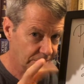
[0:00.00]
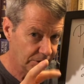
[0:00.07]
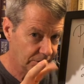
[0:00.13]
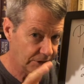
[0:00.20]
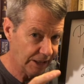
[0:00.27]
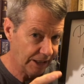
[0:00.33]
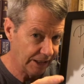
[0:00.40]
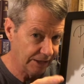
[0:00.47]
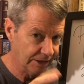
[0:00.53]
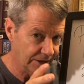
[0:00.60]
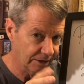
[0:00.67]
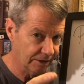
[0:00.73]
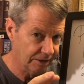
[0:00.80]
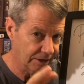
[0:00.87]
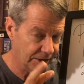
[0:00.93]
You can't,
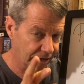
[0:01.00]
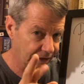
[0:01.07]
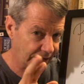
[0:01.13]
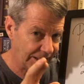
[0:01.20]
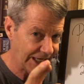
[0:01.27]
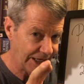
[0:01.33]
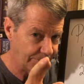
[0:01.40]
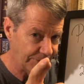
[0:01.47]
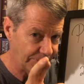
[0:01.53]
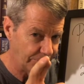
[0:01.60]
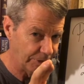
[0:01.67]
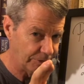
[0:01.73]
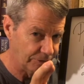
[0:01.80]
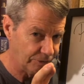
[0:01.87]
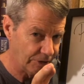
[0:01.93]
you know, they can't be
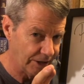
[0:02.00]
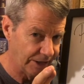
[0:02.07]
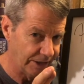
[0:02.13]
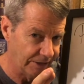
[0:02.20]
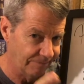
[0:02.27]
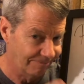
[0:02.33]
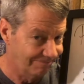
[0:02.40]
both right,